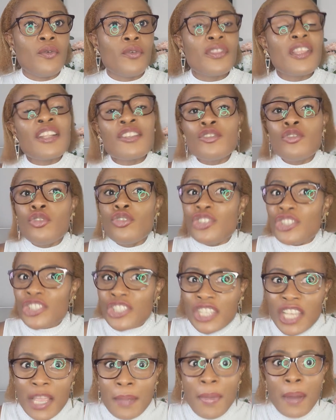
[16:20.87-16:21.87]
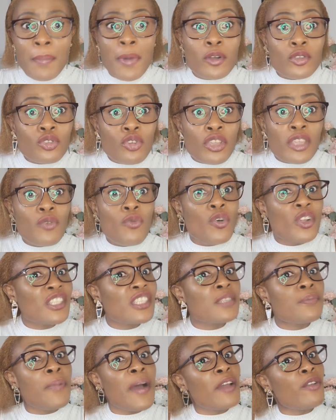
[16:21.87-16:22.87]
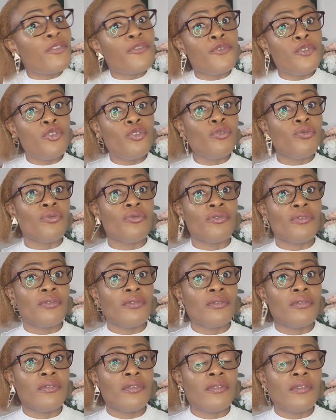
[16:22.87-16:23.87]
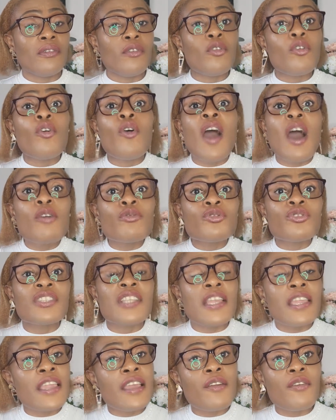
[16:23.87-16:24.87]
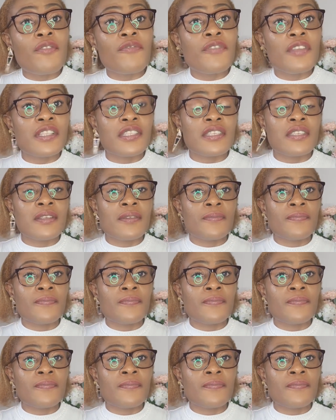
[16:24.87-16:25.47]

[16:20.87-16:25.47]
There's no shame about talking what is part of you or how to take care of it.